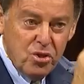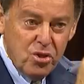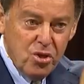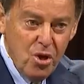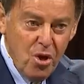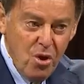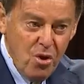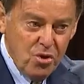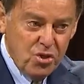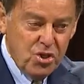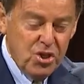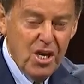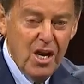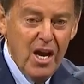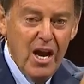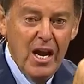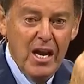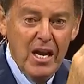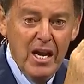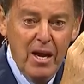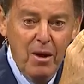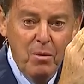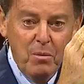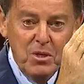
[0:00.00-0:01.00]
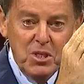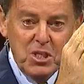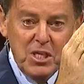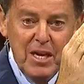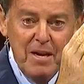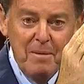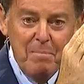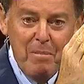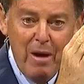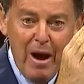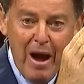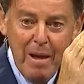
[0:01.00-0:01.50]
tush, and he was
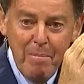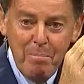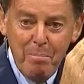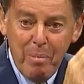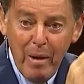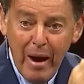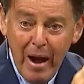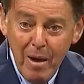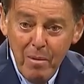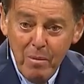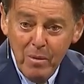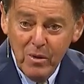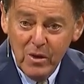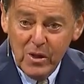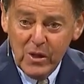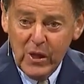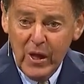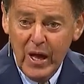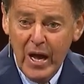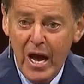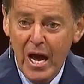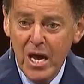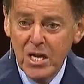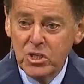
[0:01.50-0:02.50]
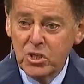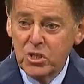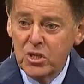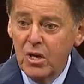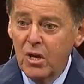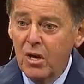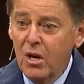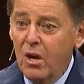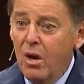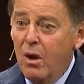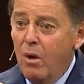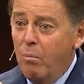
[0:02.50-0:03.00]
in my Bible class.
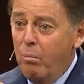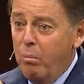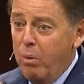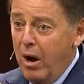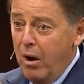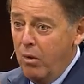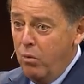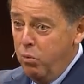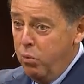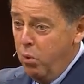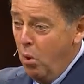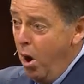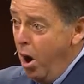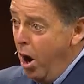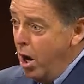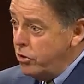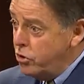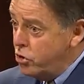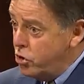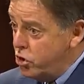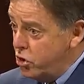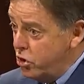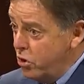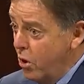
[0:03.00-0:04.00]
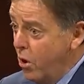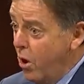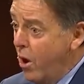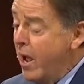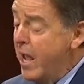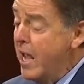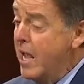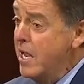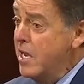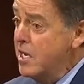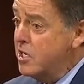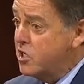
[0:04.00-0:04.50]
But what
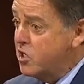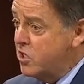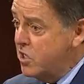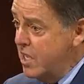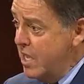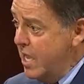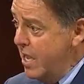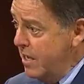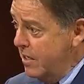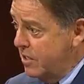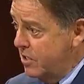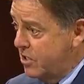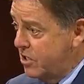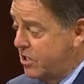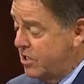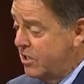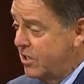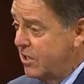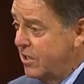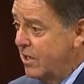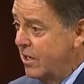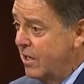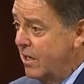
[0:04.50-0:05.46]
joy is this?